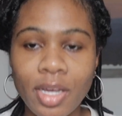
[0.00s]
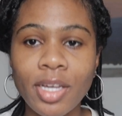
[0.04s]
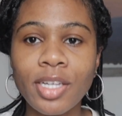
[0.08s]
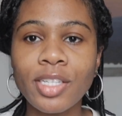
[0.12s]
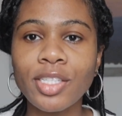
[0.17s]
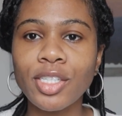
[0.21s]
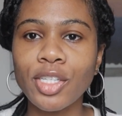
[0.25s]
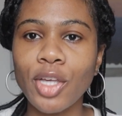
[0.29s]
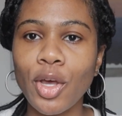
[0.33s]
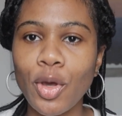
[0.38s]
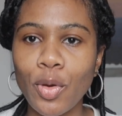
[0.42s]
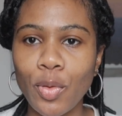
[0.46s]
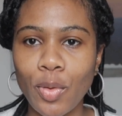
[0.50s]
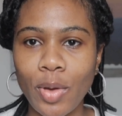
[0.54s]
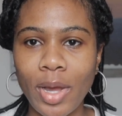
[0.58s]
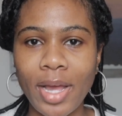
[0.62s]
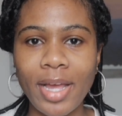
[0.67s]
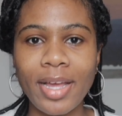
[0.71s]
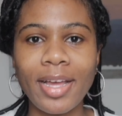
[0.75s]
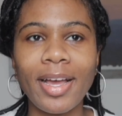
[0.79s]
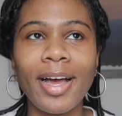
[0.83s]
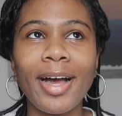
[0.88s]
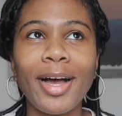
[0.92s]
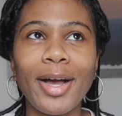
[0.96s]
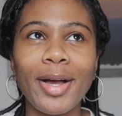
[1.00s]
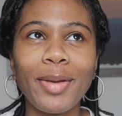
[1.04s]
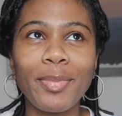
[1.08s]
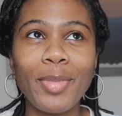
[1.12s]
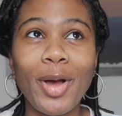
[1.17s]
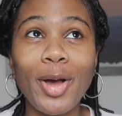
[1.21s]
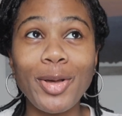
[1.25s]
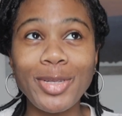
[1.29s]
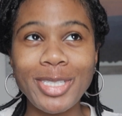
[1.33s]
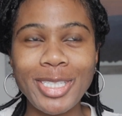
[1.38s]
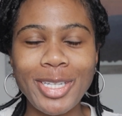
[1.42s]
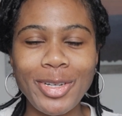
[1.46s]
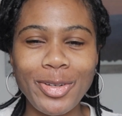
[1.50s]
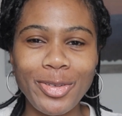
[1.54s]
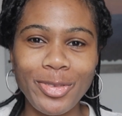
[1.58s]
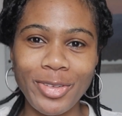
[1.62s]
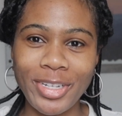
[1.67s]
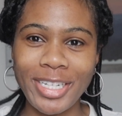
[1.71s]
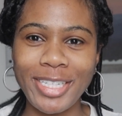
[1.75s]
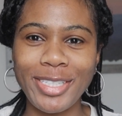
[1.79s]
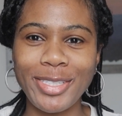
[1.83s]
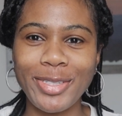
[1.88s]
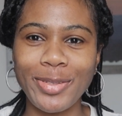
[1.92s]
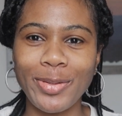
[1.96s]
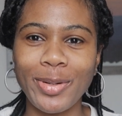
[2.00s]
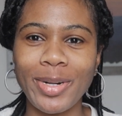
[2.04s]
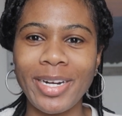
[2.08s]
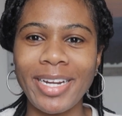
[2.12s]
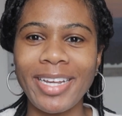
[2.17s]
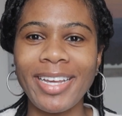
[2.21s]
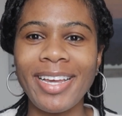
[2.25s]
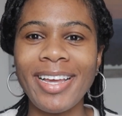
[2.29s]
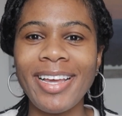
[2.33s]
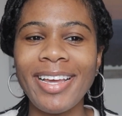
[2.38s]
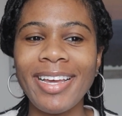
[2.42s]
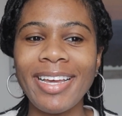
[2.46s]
So also, funny story.